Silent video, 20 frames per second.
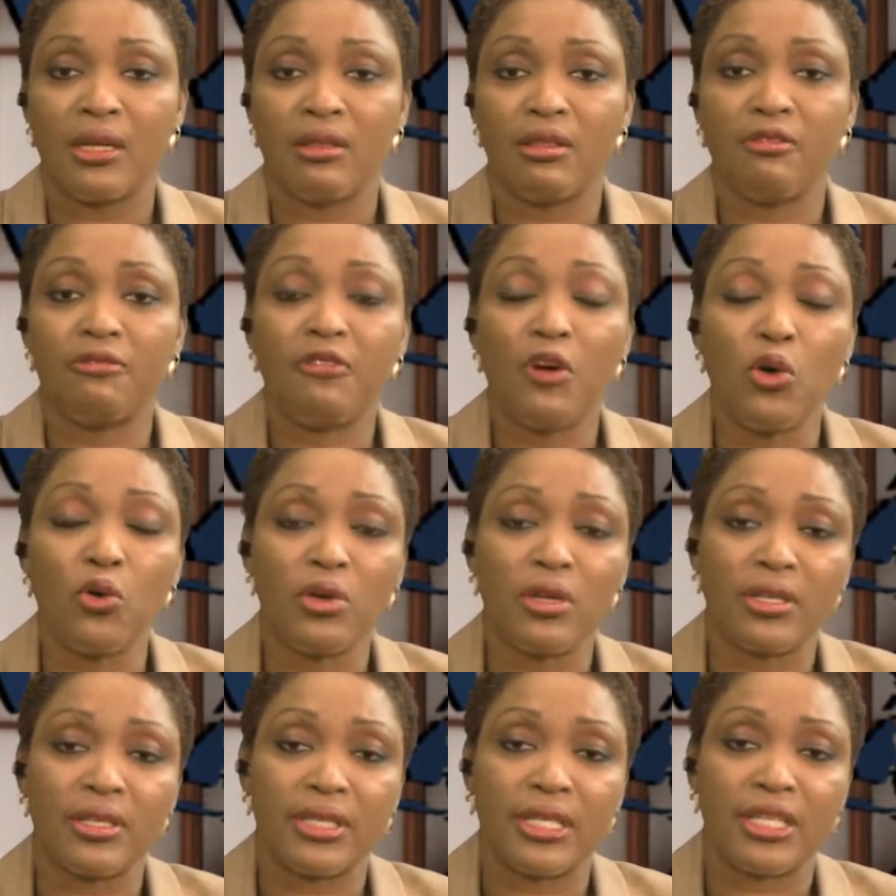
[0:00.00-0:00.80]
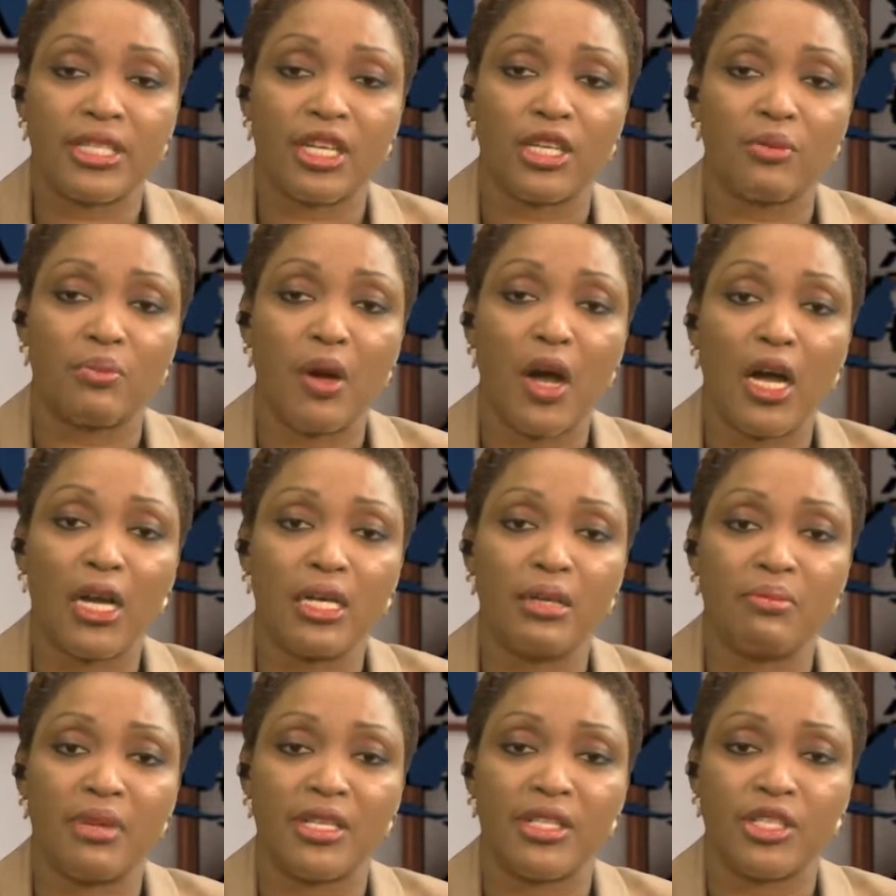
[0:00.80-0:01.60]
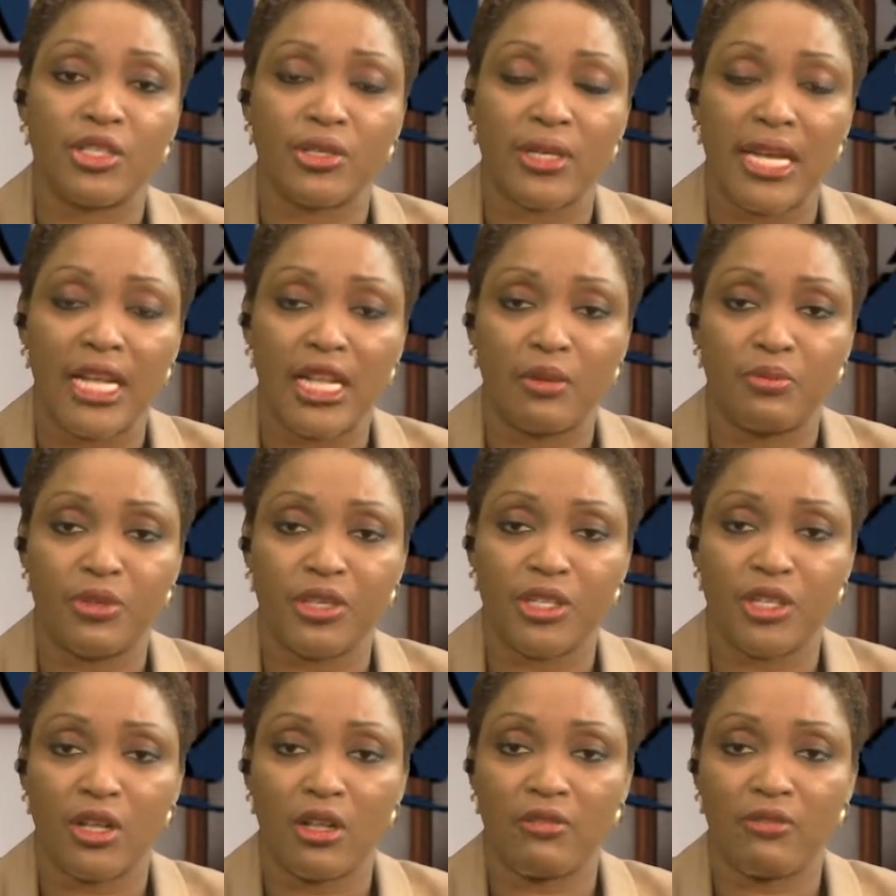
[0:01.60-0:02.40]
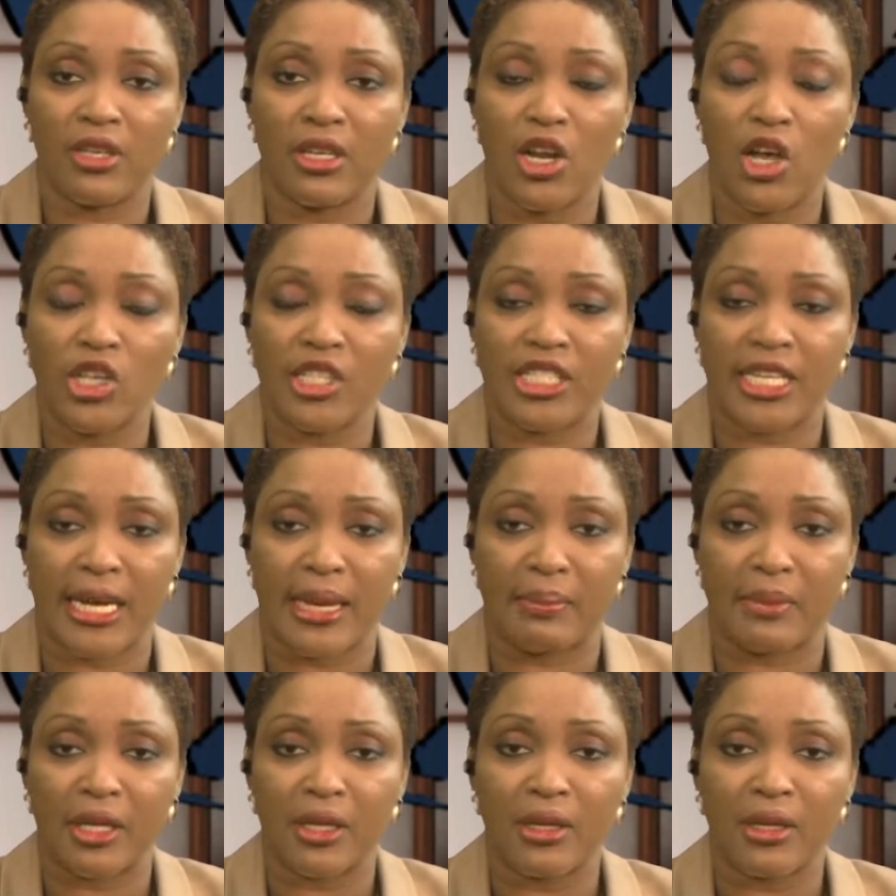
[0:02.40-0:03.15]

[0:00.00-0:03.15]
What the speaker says: the focus is on Parliament to help resolve the logjam.